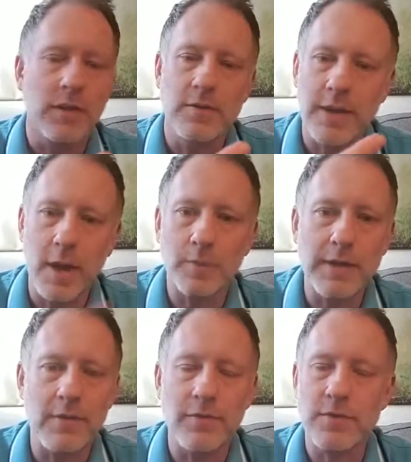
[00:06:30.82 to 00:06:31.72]
Does it help to
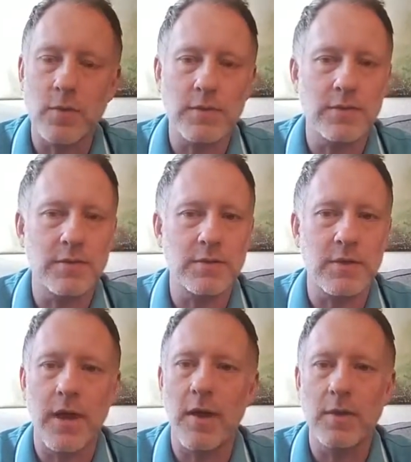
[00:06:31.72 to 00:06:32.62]
have resources to
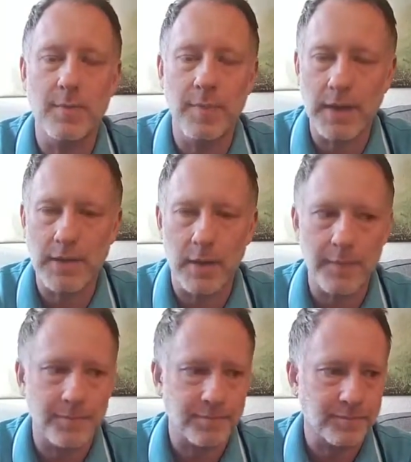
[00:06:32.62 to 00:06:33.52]
start out? You
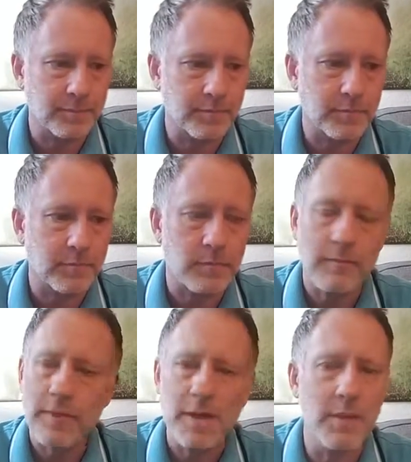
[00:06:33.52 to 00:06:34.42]
betcha.
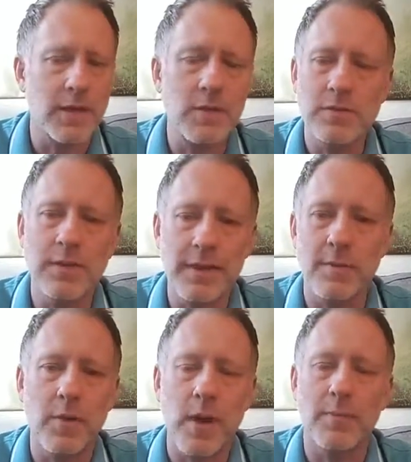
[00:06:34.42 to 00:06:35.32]
But used in the
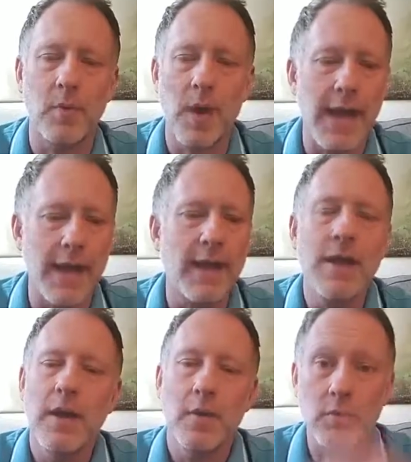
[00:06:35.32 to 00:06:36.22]
improper way,
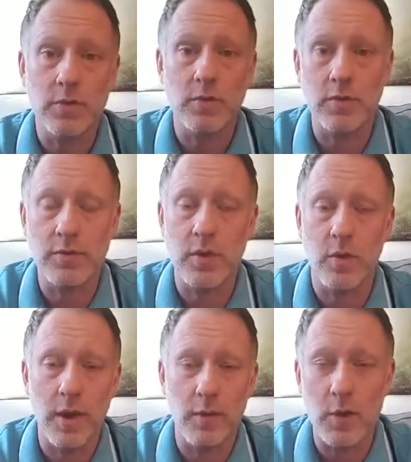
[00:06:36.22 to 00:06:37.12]
those resources go
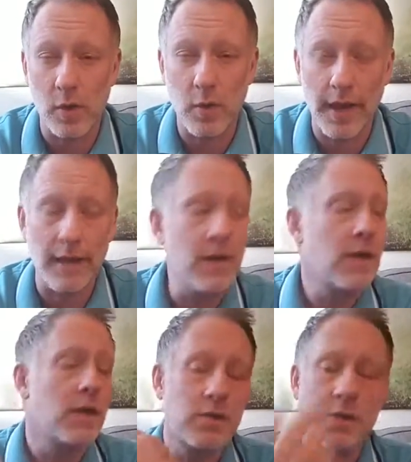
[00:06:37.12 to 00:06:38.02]
away real quick.
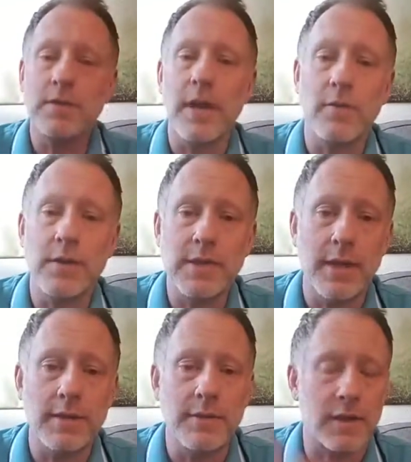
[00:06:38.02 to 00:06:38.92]
Just like rich
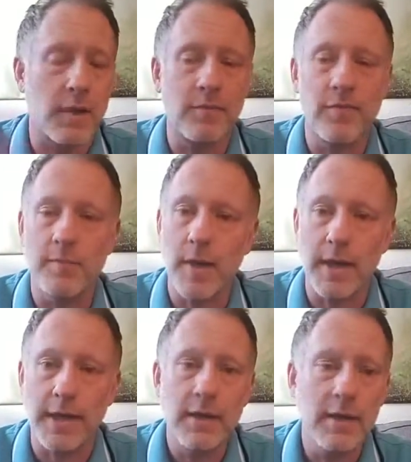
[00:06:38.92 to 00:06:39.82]
kids that come from
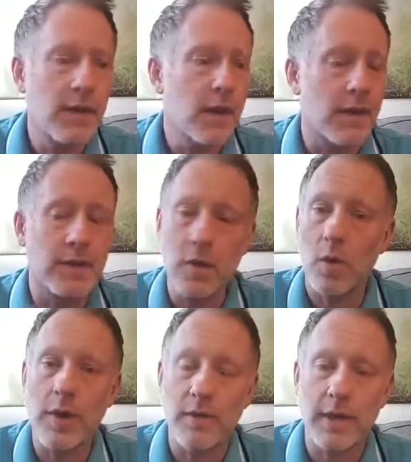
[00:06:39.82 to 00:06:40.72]
money, that
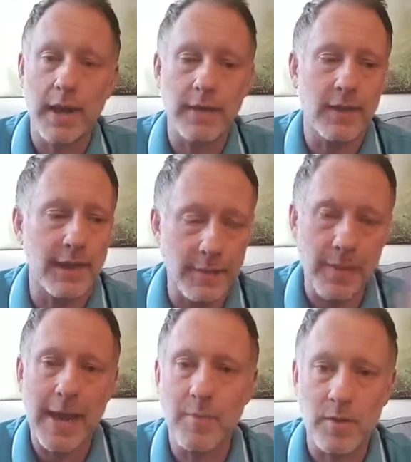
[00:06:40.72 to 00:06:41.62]
don't ever they get
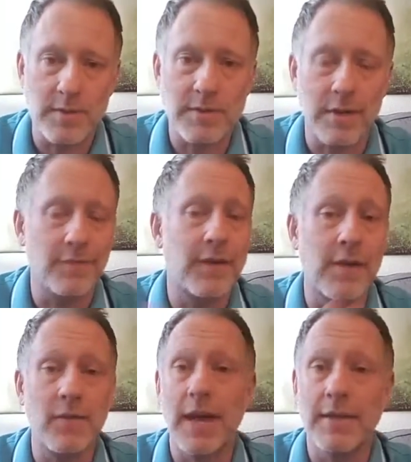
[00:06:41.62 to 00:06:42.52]
pampered and stuff. They
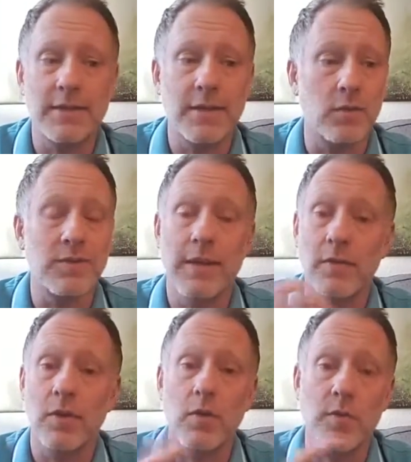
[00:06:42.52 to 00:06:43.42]
never gain skills. They
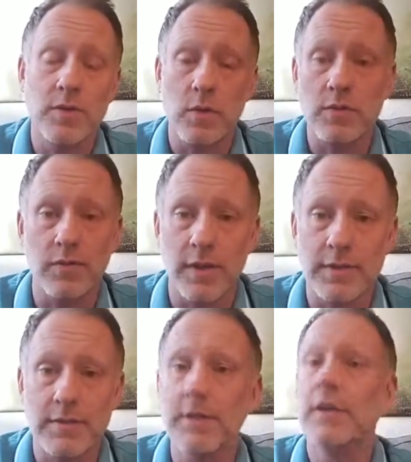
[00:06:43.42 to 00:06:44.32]
never learn
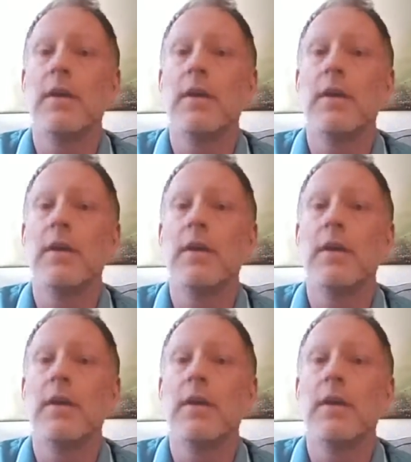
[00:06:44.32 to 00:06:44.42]
resourcefulness.